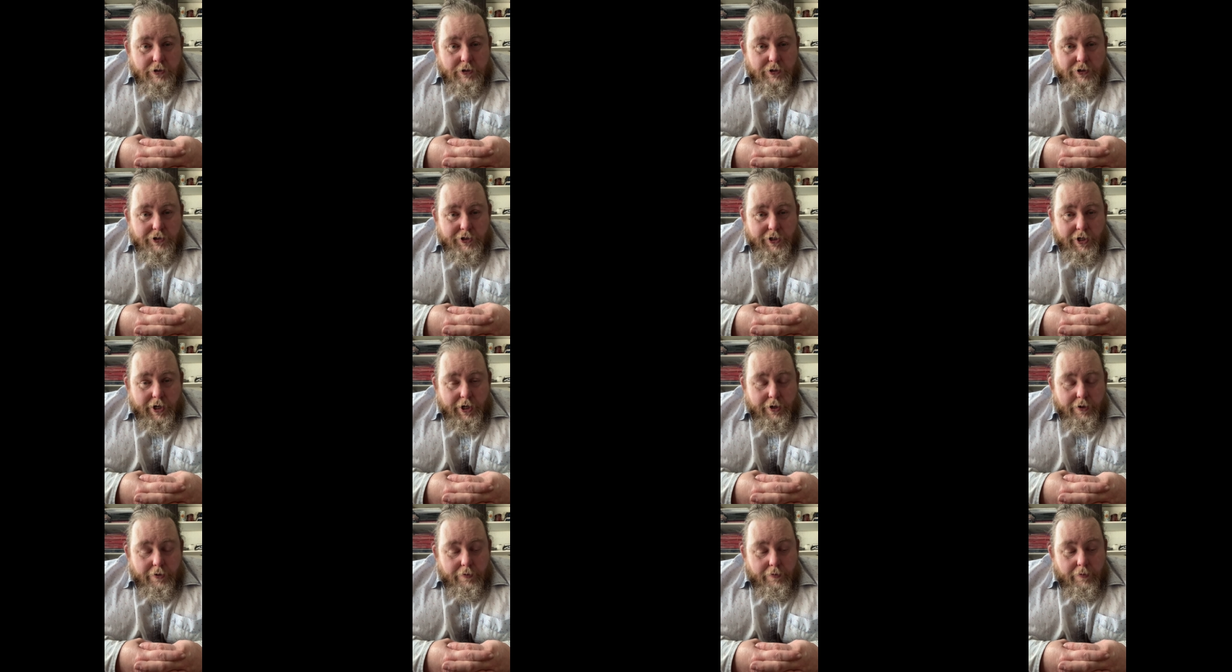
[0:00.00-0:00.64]

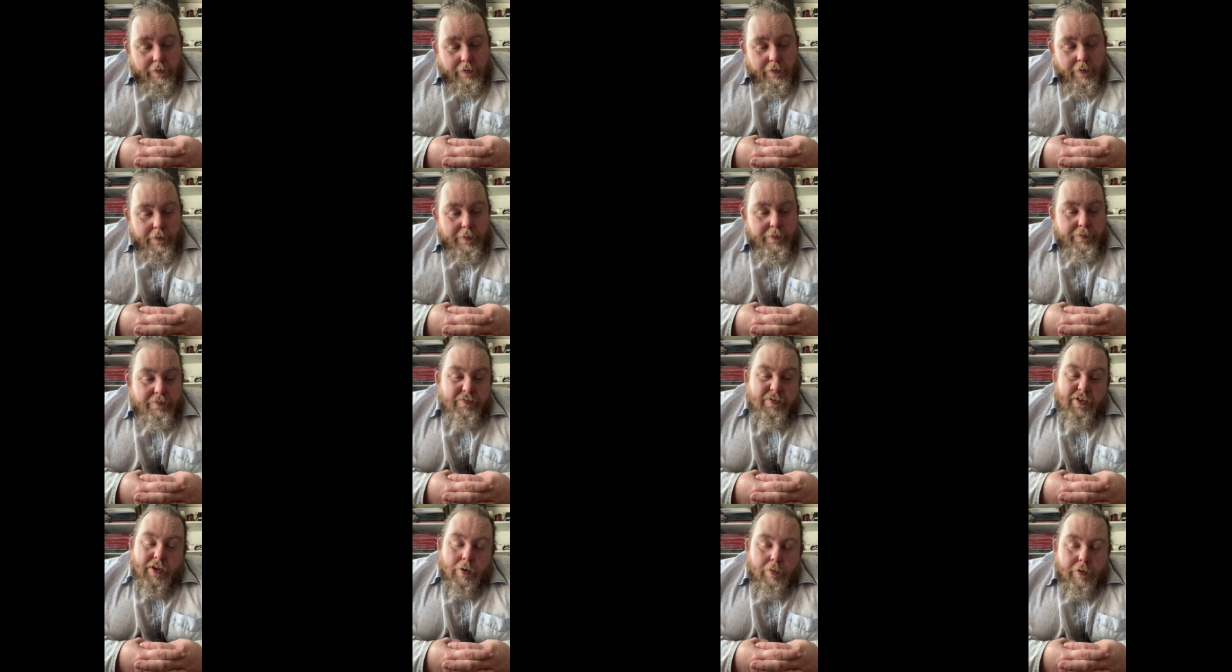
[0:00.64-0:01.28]
So
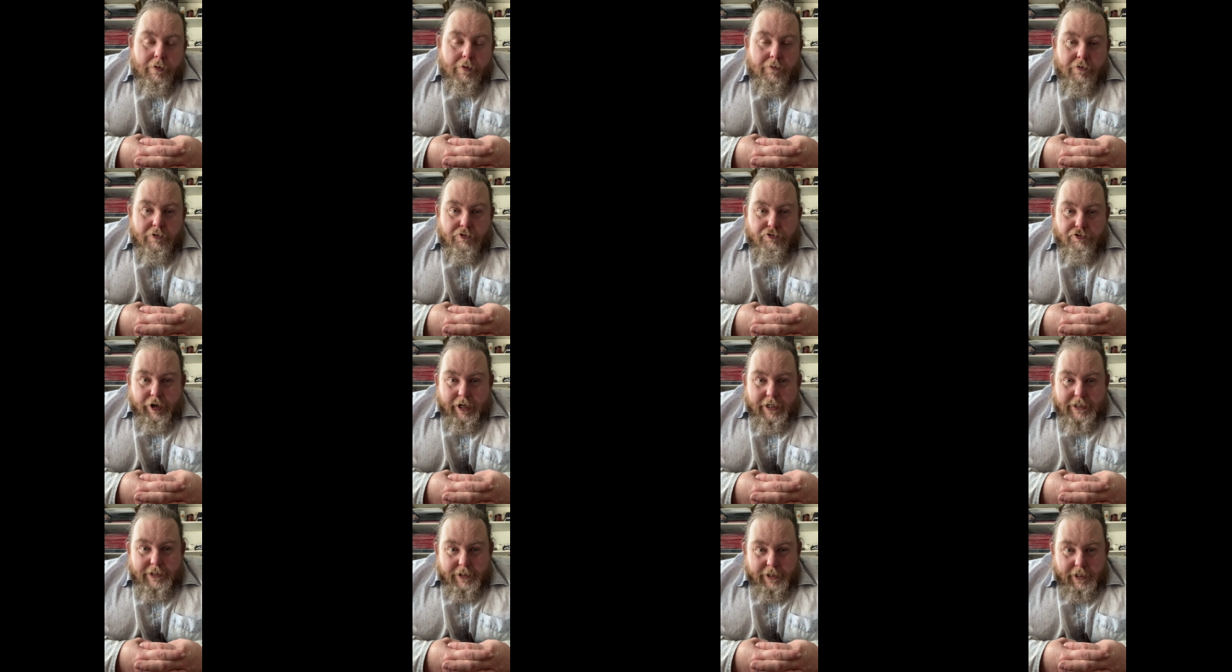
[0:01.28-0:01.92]
we've
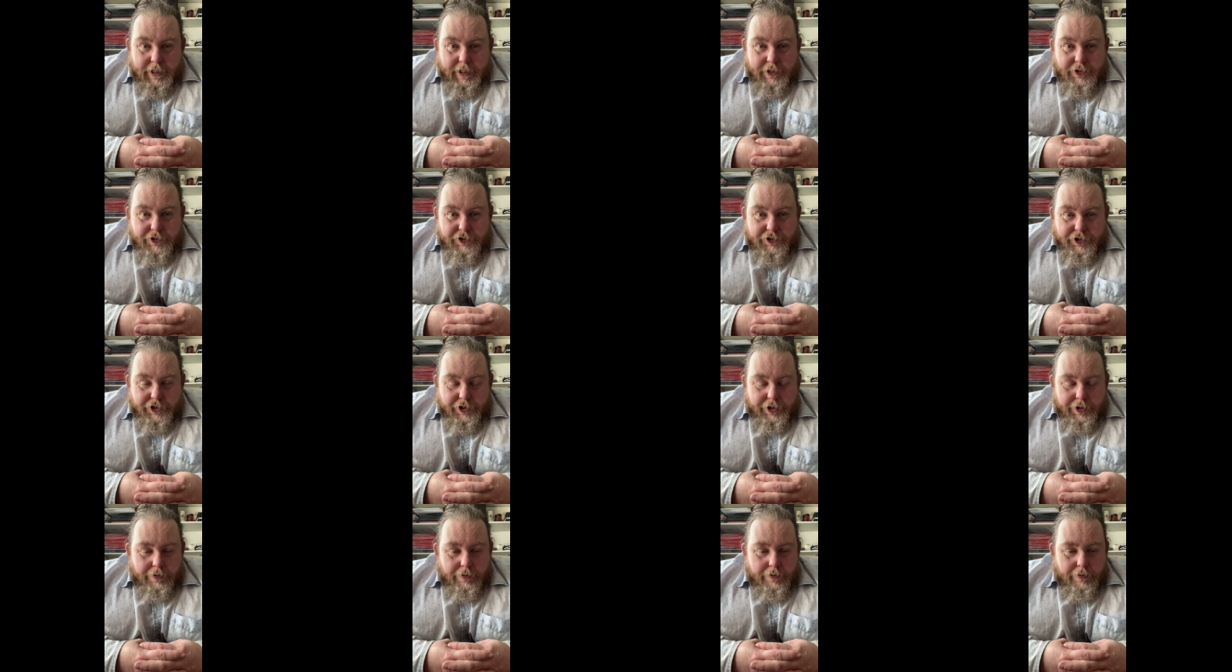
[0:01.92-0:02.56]
addressed the
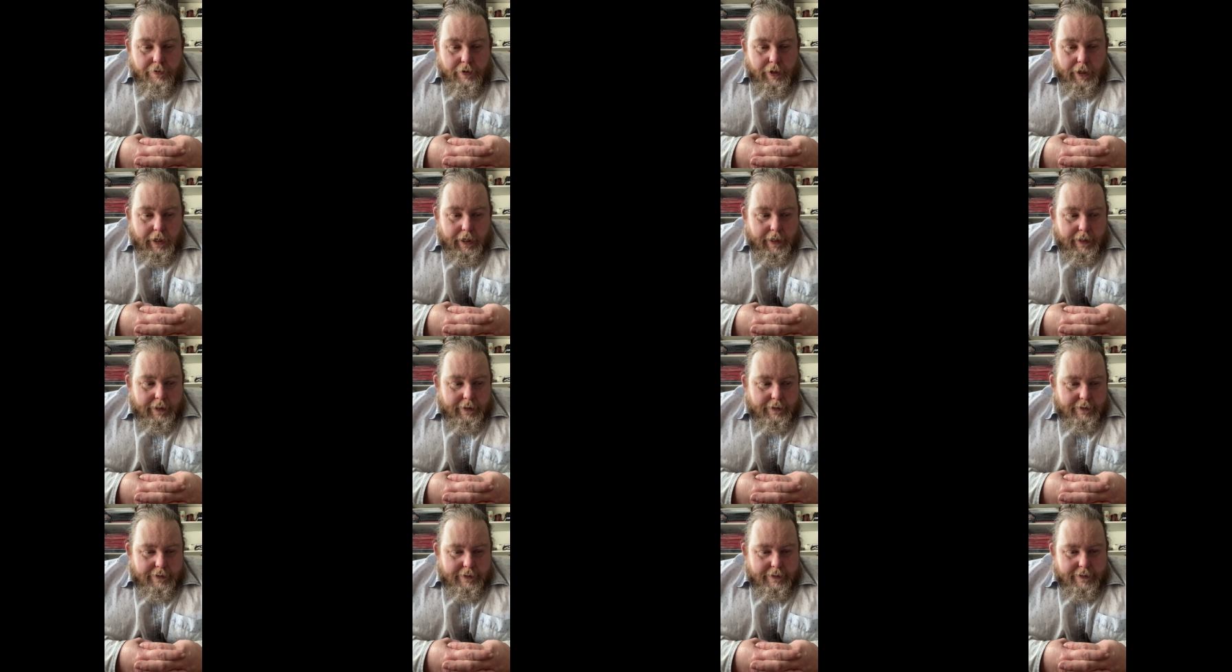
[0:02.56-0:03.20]
issue,
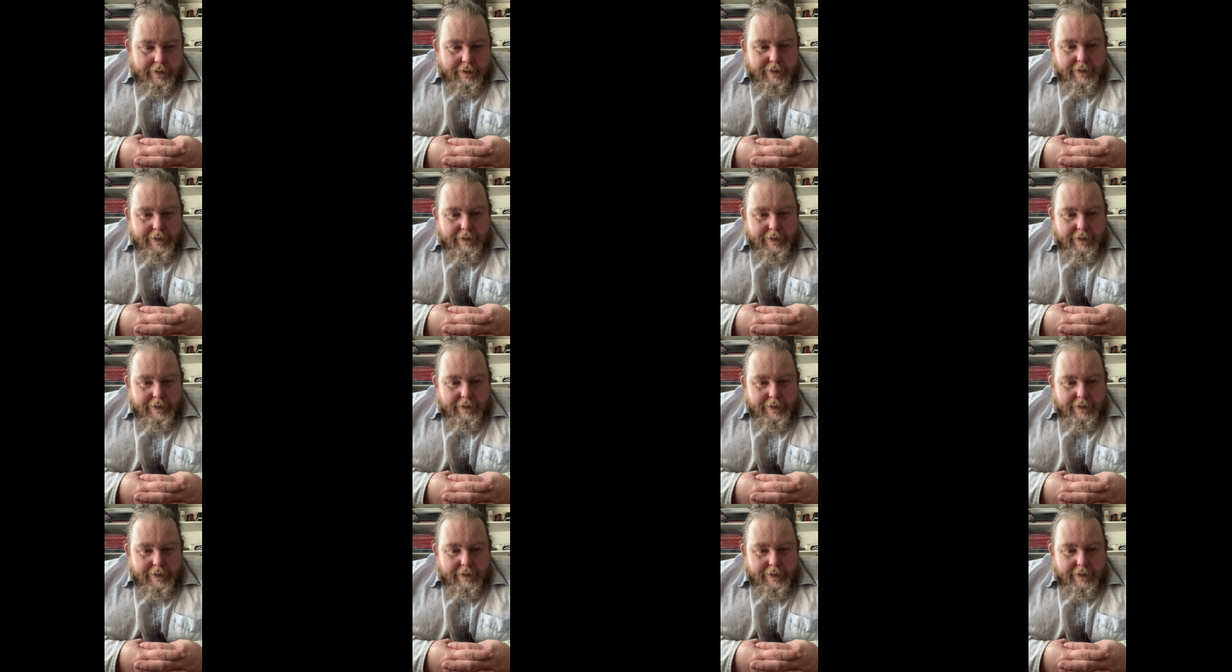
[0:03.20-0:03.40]
and